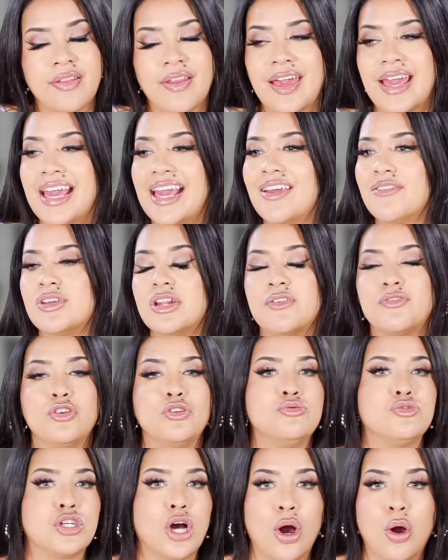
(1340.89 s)
Like, even if you
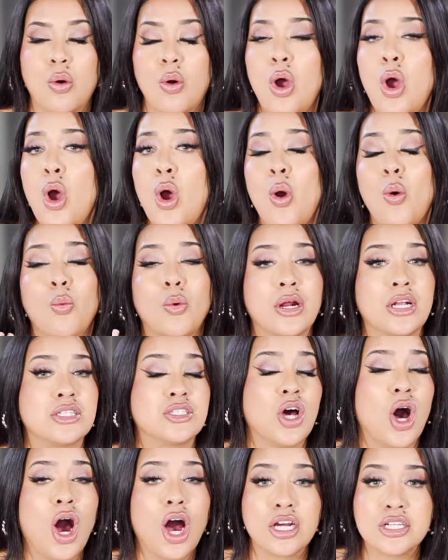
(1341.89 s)
don't want to
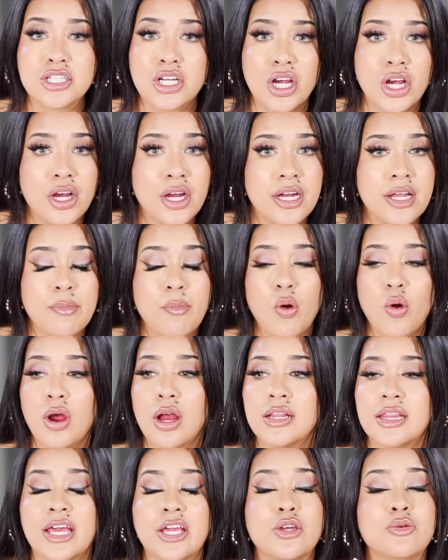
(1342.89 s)
talk to her
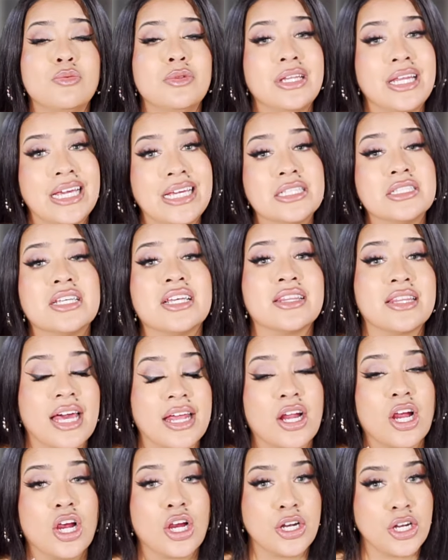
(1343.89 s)
anymore, like you need to
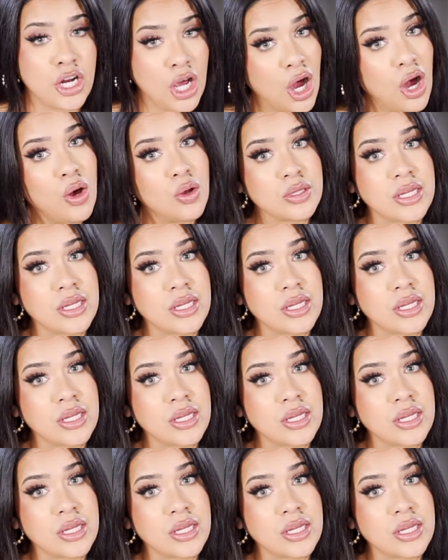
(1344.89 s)
let her know.